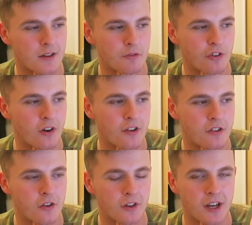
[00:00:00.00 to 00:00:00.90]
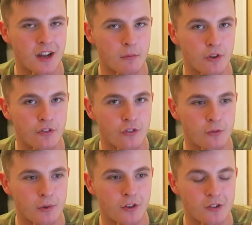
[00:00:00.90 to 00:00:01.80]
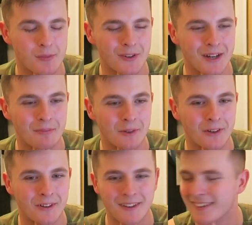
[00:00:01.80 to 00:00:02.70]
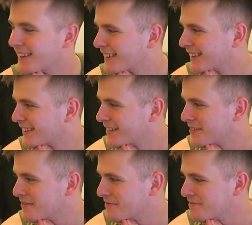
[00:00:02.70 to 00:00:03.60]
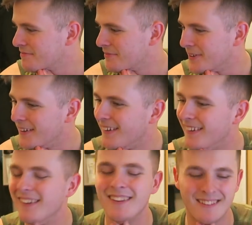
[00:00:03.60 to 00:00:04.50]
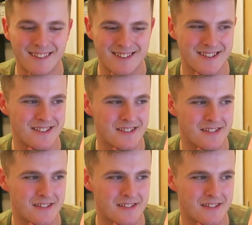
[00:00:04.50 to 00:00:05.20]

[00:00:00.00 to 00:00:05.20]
I'm trying to not get emotional because I'm on camera. But this is...